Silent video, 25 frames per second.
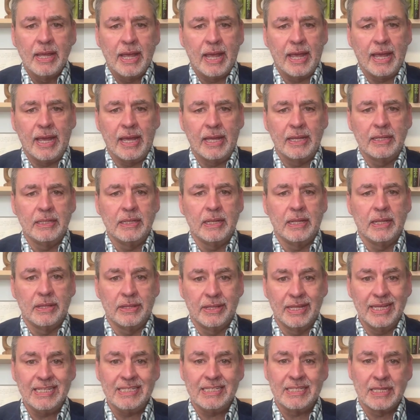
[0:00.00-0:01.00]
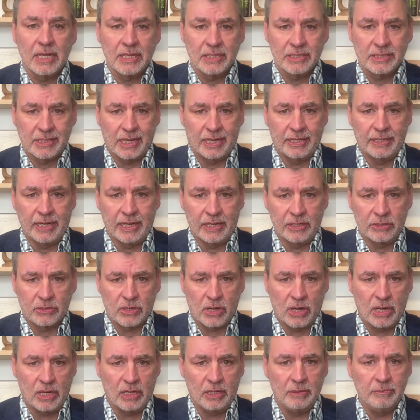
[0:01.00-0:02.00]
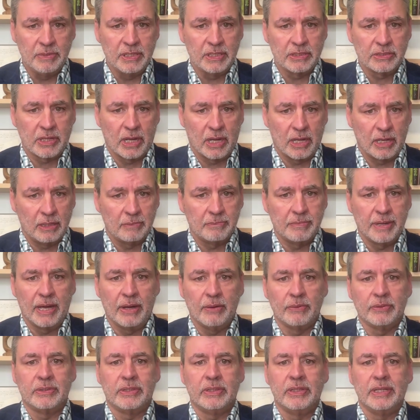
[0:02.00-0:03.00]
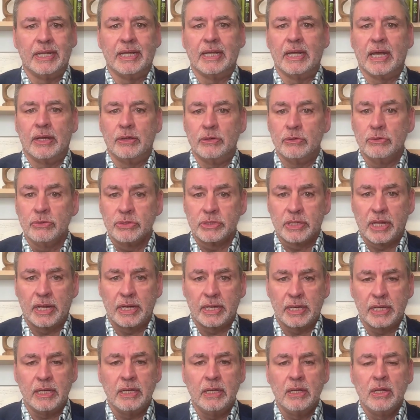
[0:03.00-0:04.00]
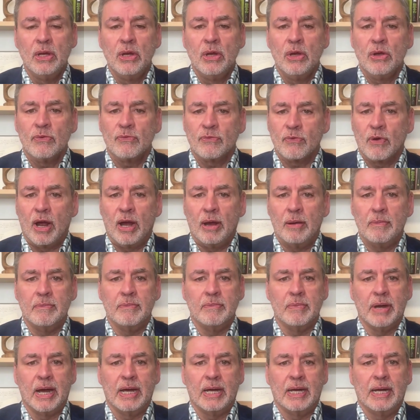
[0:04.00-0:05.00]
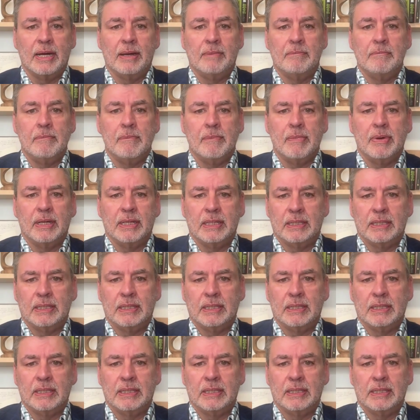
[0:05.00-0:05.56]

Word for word: And this Sunday's column is all about the a new study from um,